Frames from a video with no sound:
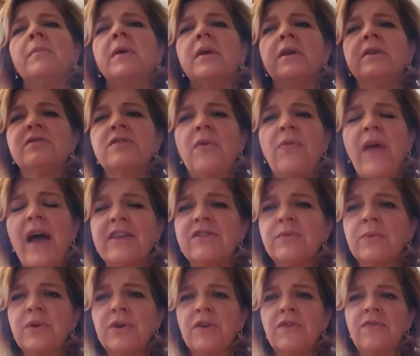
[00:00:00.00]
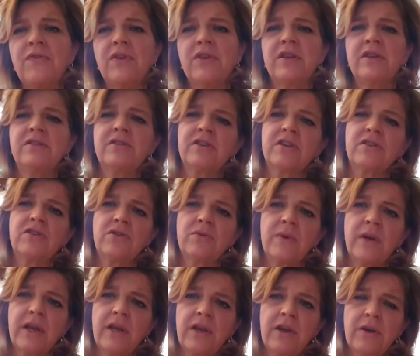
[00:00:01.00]
So that's where your feelings can
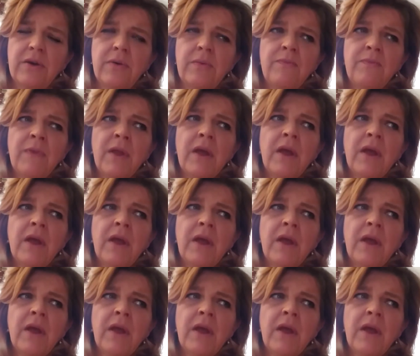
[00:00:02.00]
trick you,